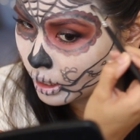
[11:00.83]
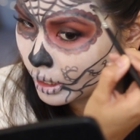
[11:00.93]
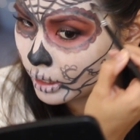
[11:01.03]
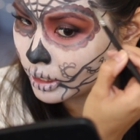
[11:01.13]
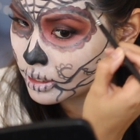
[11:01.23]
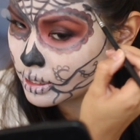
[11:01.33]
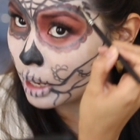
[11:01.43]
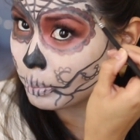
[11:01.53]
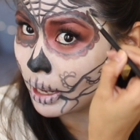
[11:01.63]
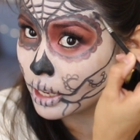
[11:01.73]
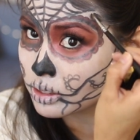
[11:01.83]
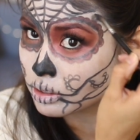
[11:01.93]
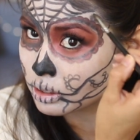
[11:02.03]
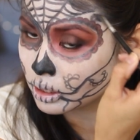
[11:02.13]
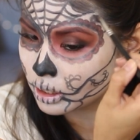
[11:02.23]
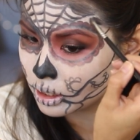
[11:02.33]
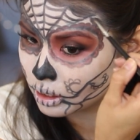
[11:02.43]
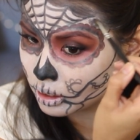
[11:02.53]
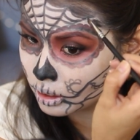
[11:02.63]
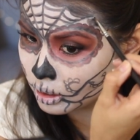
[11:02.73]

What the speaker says: I guess, haphazardly